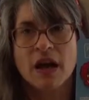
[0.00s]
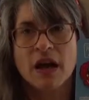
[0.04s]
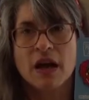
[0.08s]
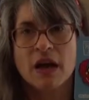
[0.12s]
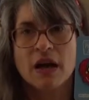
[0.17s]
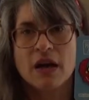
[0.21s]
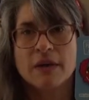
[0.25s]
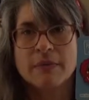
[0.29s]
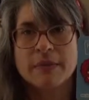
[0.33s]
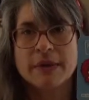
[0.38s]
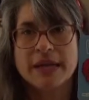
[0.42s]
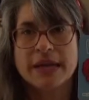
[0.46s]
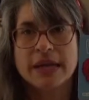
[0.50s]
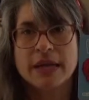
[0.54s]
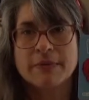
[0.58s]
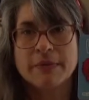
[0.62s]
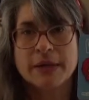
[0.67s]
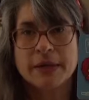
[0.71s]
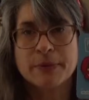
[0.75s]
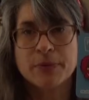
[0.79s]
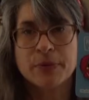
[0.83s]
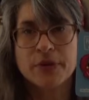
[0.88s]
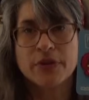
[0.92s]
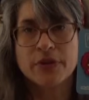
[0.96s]
Um, again,
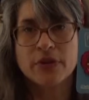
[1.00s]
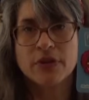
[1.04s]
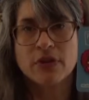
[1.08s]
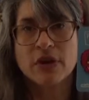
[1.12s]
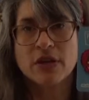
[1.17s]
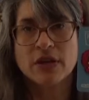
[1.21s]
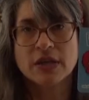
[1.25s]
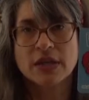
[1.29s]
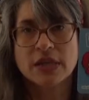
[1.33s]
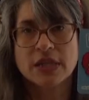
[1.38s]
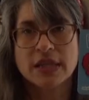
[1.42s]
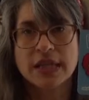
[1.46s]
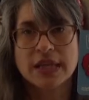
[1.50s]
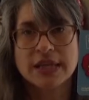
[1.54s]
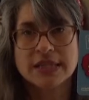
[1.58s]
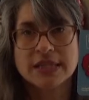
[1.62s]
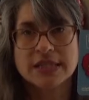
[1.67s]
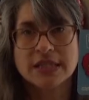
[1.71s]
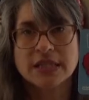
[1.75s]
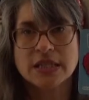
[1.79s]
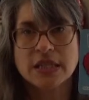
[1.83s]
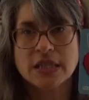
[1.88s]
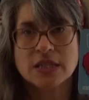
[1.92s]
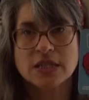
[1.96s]
my brother-in-law
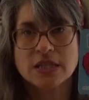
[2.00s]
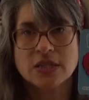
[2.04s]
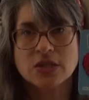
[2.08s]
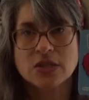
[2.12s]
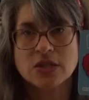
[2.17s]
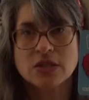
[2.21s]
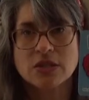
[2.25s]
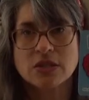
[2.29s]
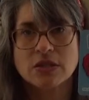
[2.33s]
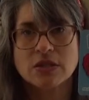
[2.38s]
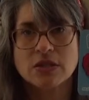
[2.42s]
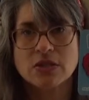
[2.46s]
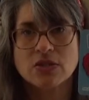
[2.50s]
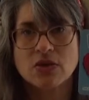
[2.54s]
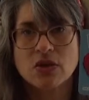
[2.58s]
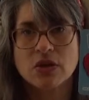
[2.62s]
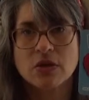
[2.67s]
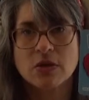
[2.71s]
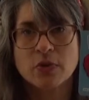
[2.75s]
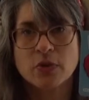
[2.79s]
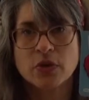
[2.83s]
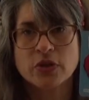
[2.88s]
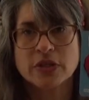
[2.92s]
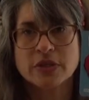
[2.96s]
collects
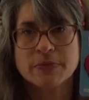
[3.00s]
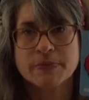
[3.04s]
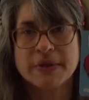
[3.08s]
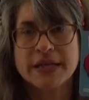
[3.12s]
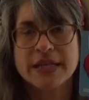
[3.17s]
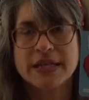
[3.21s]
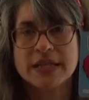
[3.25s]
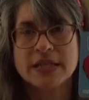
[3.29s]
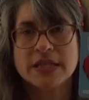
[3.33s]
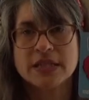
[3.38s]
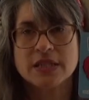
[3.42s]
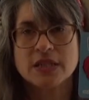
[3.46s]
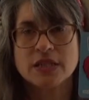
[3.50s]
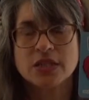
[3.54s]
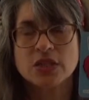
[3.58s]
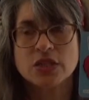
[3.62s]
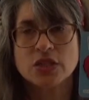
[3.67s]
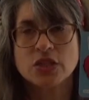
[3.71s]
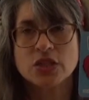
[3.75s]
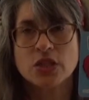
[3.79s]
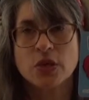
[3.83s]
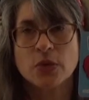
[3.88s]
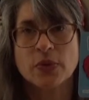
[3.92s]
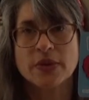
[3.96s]
Star Wars pins,
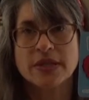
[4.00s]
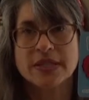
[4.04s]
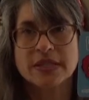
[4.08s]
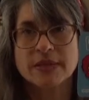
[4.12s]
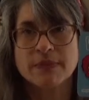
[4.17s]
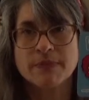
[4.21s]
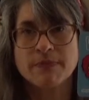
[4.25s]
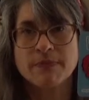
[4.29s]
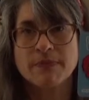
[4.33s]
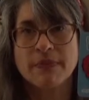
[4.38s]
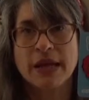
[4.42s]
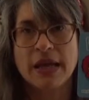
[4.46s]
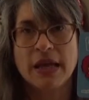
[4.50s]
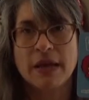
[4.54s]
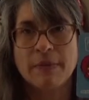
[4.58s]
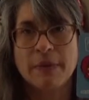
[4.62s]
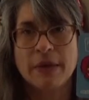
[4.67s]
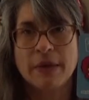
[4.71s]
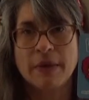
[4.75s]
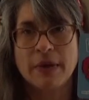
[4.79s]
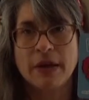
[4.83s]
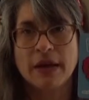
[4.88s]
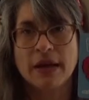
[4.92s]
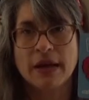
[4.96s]
so this may
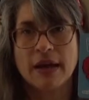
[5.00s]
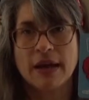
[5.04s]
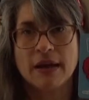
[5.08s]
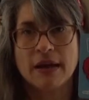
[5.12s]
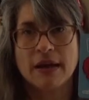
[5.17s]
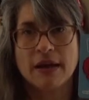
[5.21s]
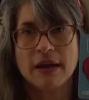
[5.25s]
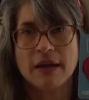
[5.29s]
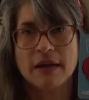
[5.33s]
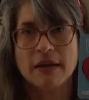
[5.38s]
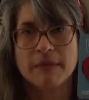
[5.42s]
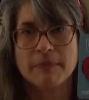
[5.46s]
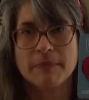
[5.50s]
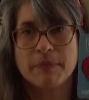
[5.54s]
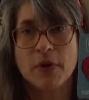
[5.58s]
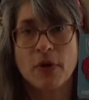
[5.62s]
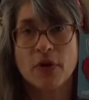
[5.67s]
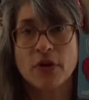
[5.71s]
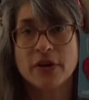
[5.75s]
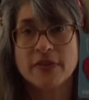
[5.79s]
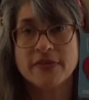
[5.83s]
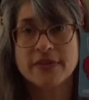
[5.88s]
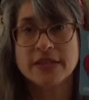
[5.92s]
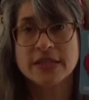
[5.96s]
be
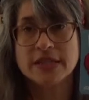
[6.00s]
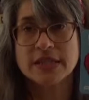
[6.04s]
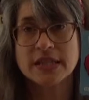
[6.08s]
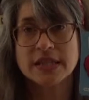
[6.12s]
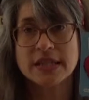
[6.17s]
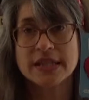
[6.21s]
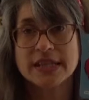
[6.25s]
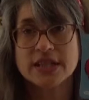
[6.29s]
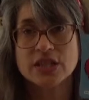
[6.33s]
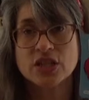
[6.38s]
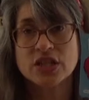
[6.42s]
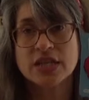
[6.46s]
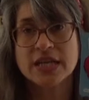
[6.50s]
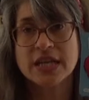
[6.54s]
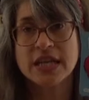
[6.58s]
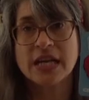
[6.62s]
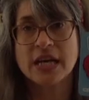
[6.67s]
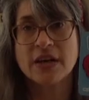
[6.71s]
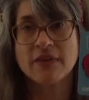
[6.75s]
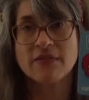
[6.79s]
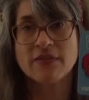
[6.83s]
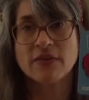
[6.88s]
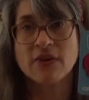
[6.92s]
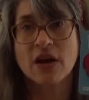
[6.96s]
part of his collection,
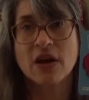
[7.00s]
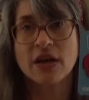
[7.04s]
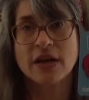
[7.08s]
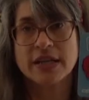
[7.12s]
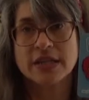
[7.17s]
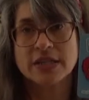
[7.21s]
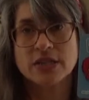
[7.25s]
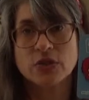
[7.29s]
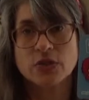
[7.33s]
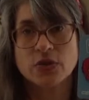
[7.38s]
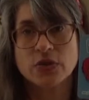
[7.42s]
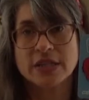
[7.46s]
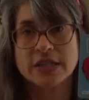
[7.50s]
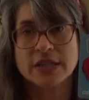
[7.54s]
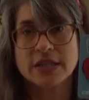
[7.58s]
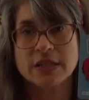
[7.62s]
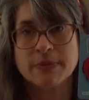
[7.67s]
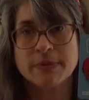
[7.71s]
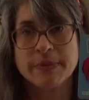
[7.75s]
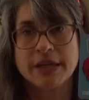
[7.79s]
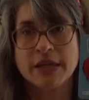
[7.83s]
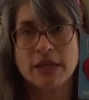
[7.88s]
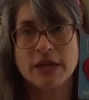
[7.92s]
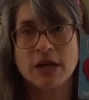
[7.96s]
and if not, it's going
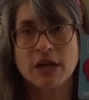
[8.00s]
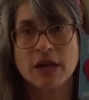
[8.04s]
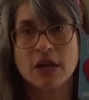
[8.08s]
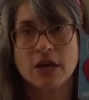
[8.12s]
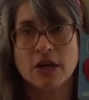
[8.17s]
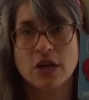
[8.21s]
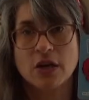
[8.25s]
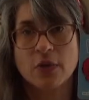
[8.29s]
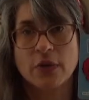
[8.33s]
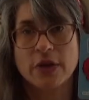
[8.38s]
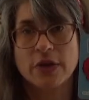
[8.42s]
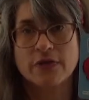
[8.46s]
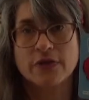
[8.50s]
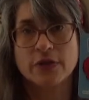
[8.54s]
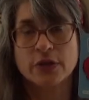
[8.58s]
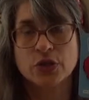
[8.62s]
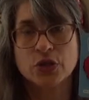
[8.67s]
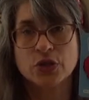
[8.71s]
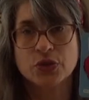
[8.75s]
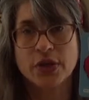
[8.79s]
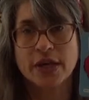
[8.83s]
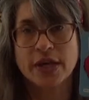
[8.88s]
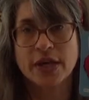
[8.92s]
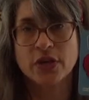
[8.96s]
to be going for a
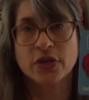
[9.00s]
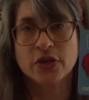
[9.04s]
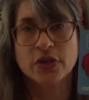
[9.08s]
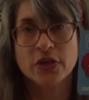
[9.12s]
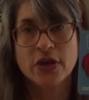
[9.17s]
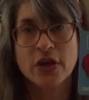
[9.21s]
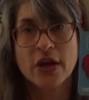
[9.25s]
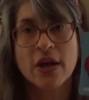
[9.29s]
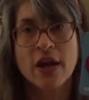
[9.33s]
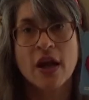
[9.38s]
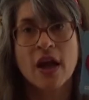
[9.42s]
trader.